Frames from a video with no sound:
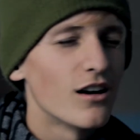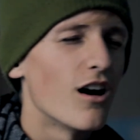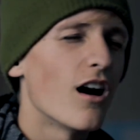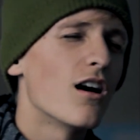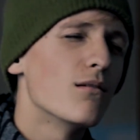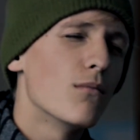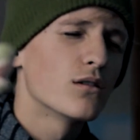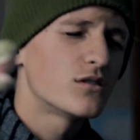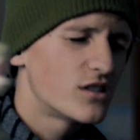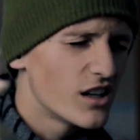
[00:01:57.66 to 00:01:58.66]
Oh,
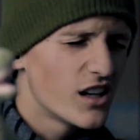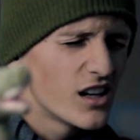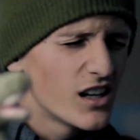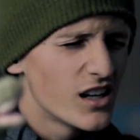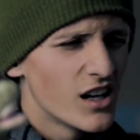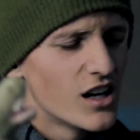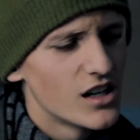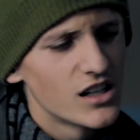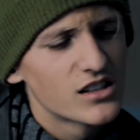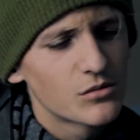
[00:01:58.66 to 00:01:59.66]
Mochi
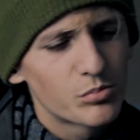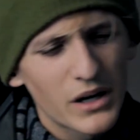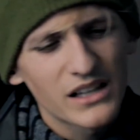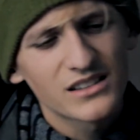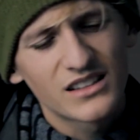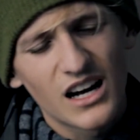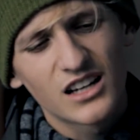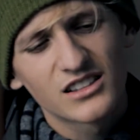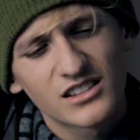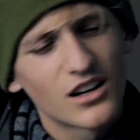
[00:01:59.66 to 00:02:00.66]
is the best
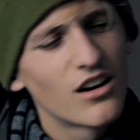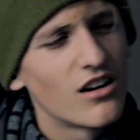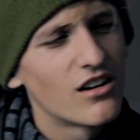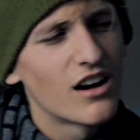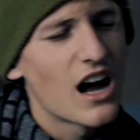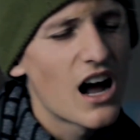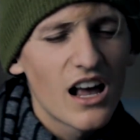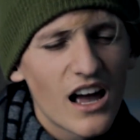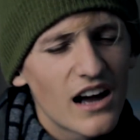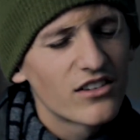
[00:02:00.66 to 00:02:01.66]
dinosaur
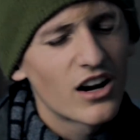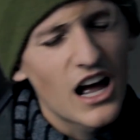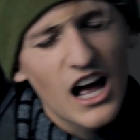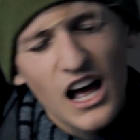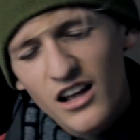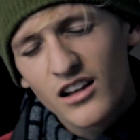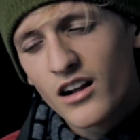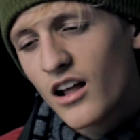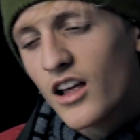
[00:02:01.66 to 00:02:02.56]
I ever had.